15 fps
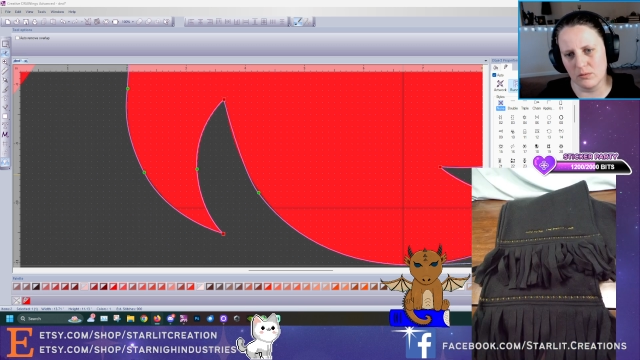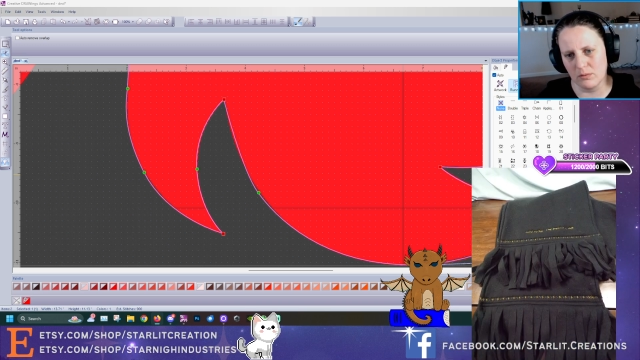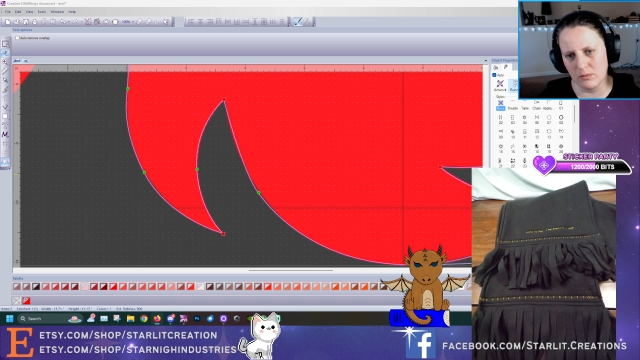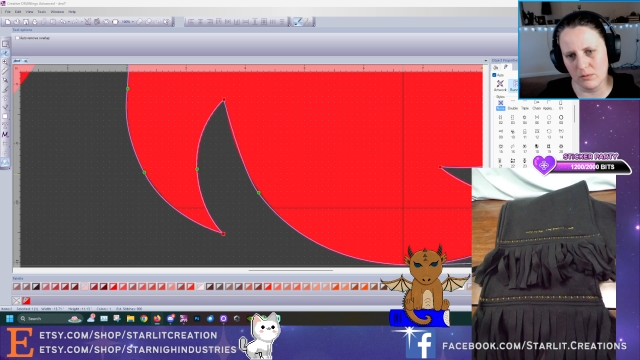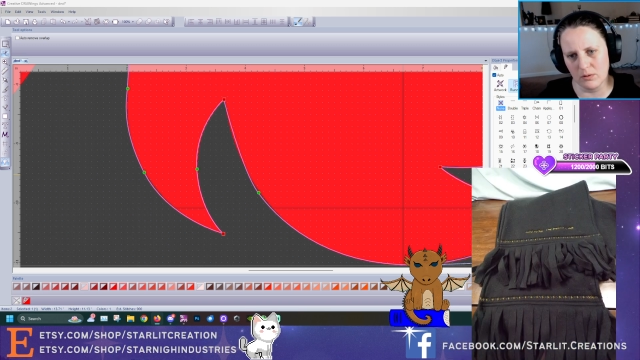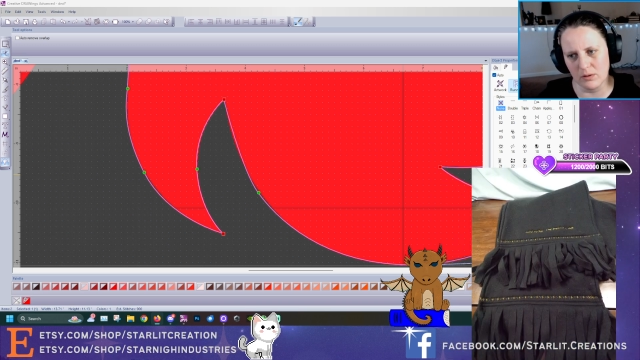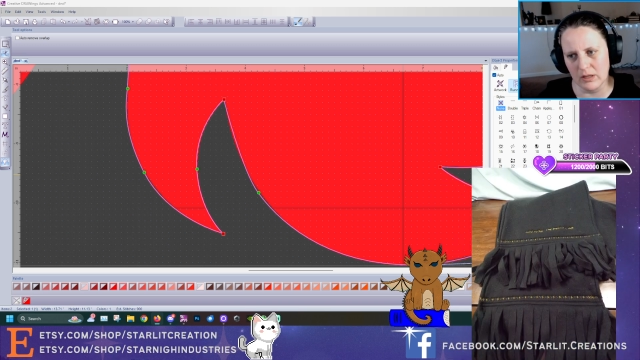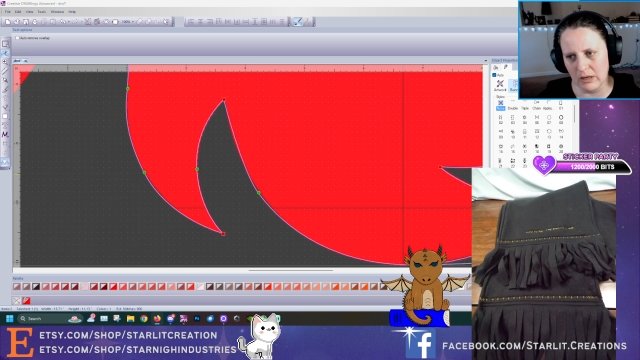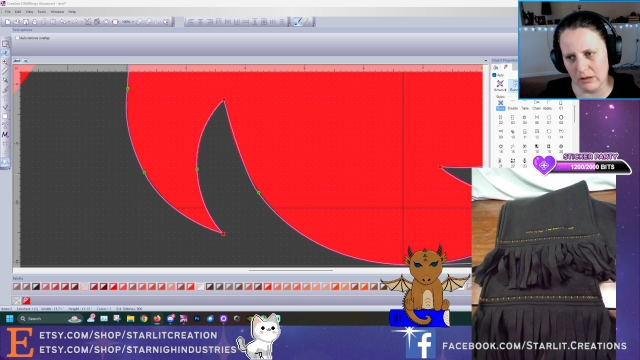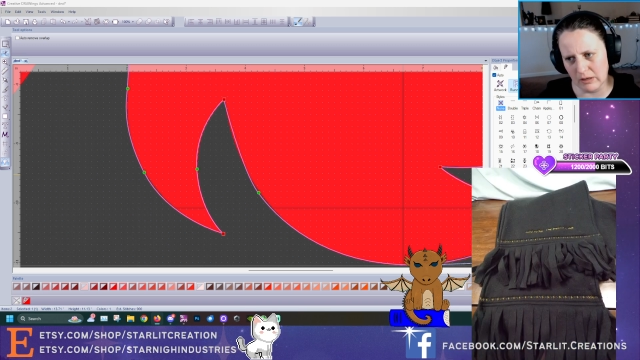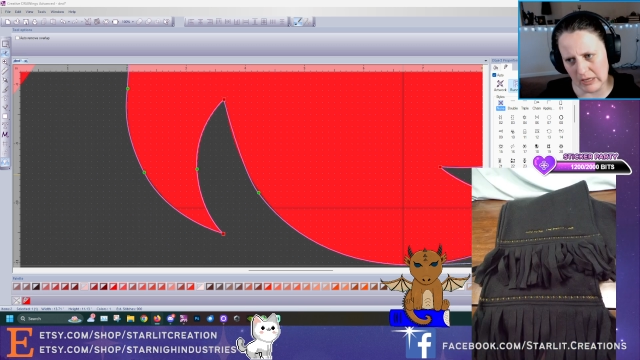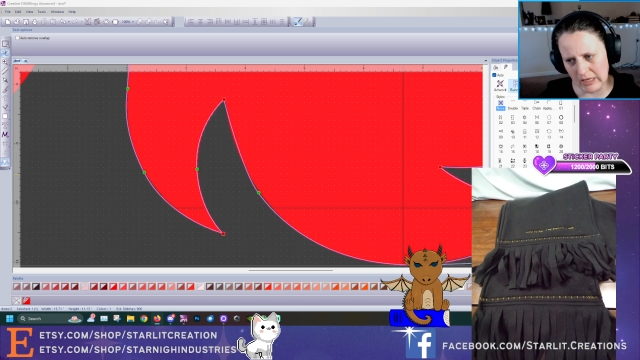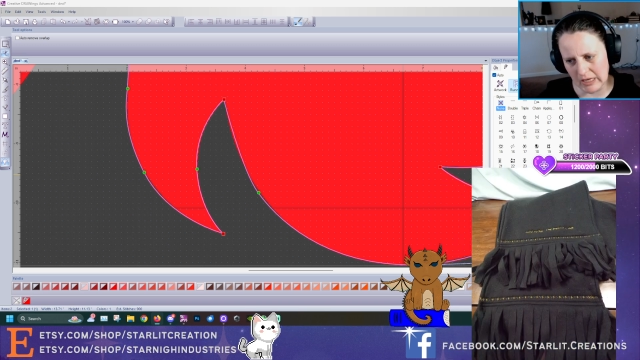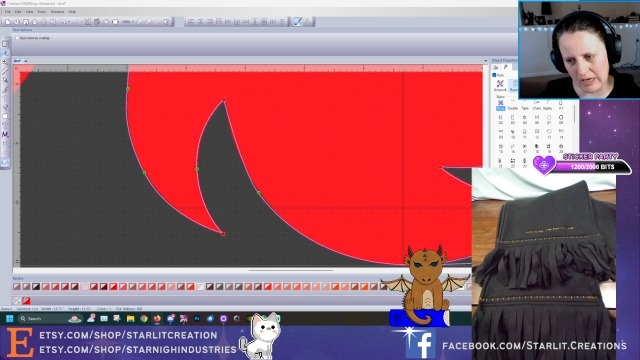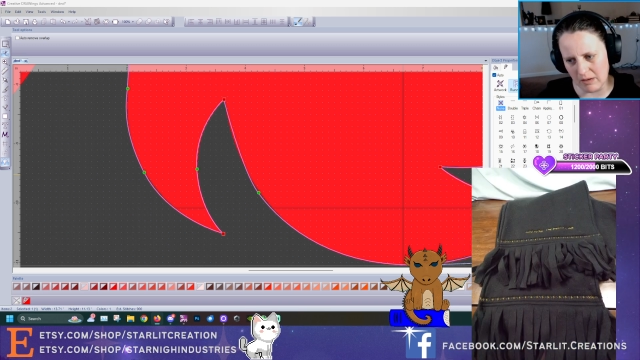or they already
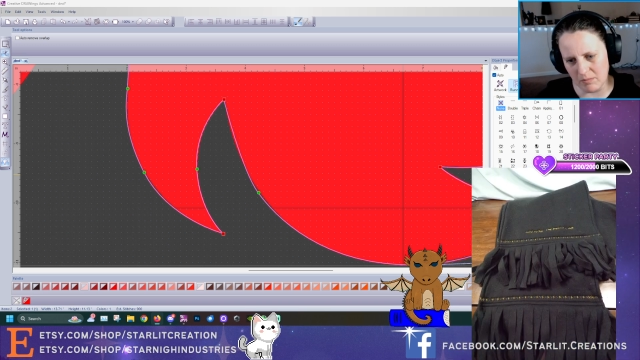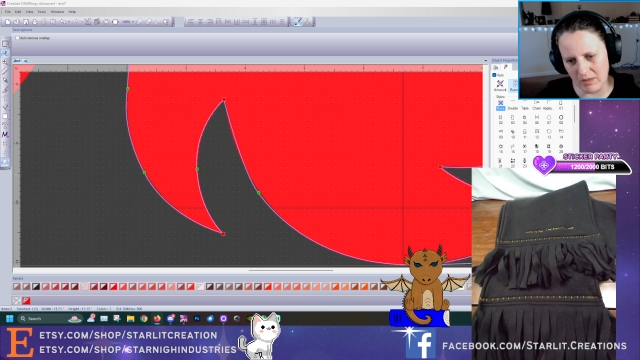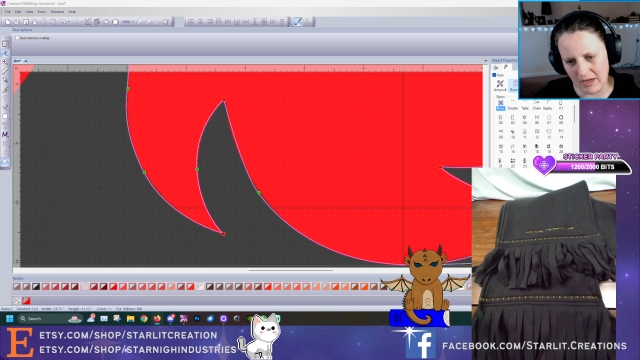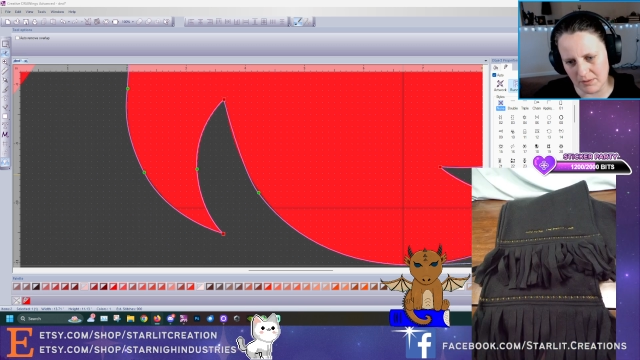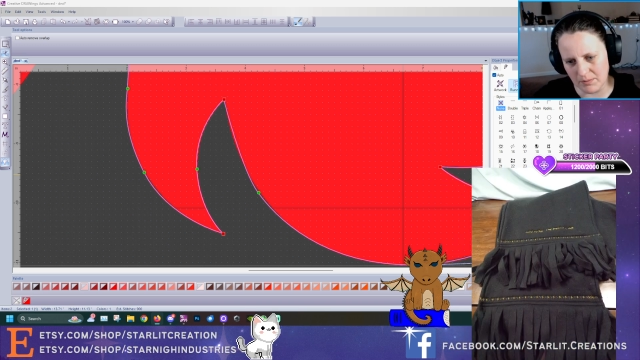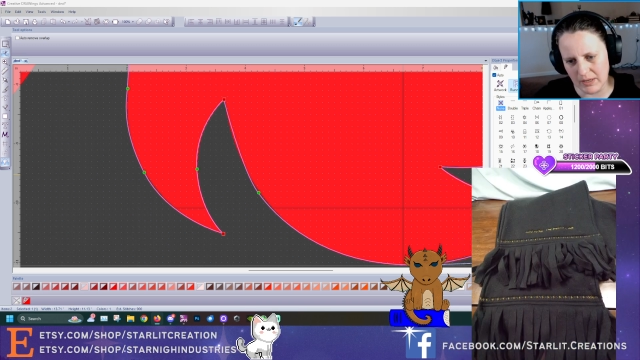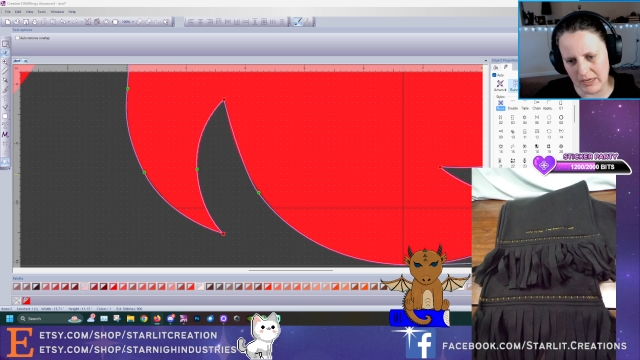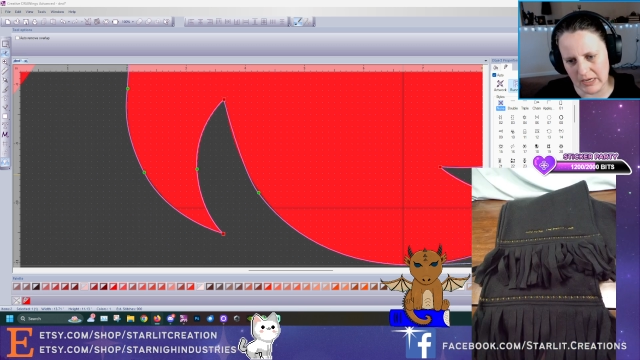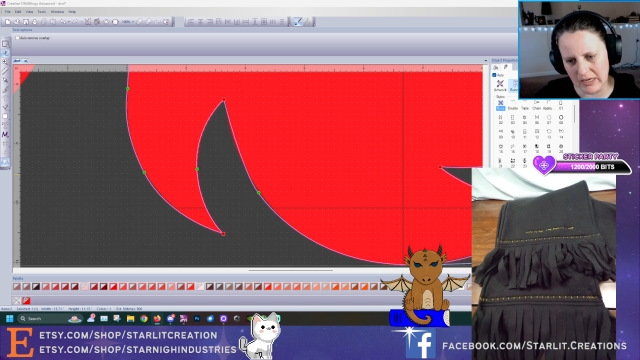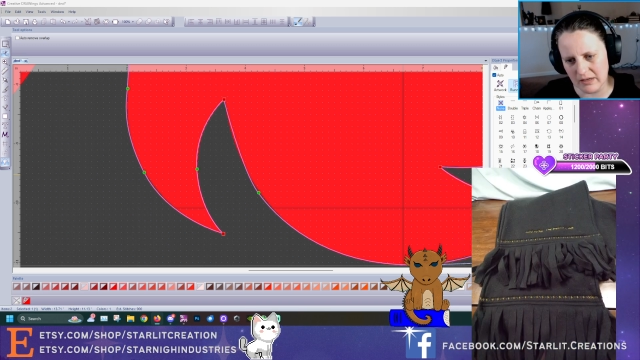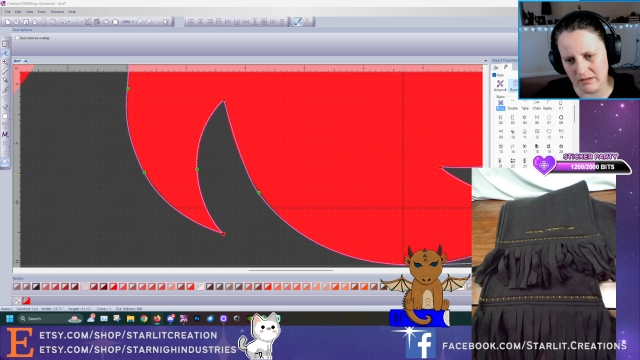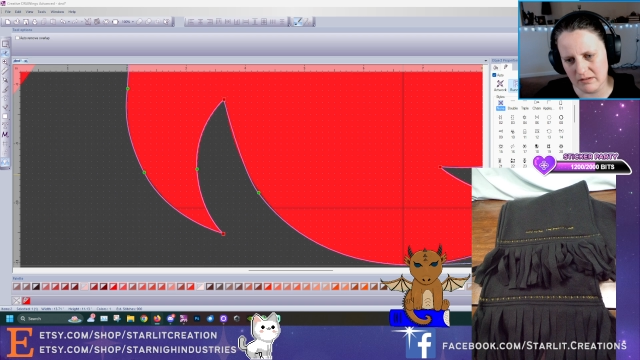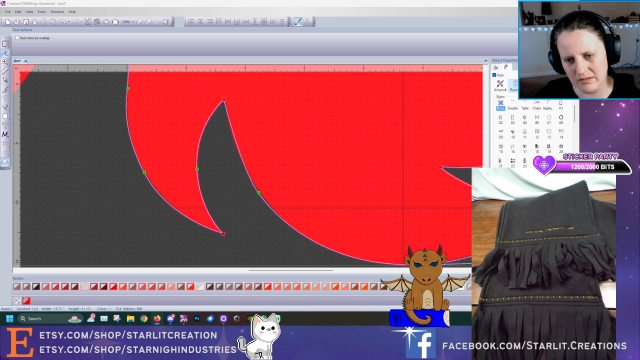came that way